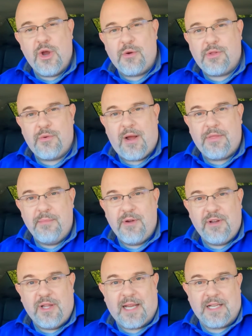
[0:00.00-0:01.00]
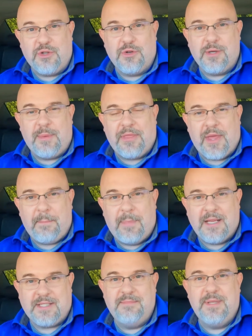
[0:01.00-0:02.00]
throughout the movie, like I told you about that
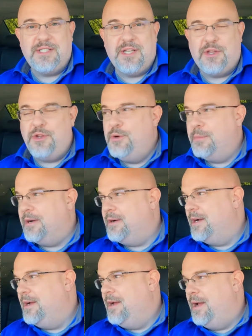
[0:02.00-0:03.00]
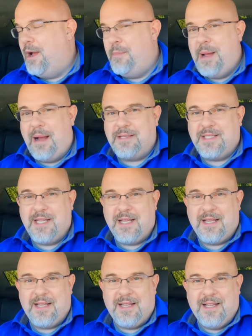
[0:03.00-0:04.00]
pessimistic humor about
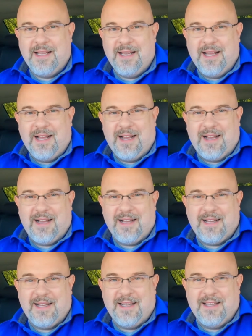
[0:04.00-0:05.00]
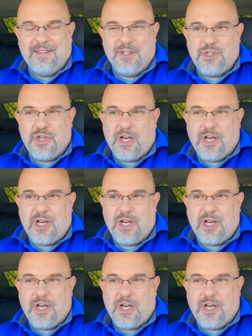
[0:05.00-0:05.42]
the judge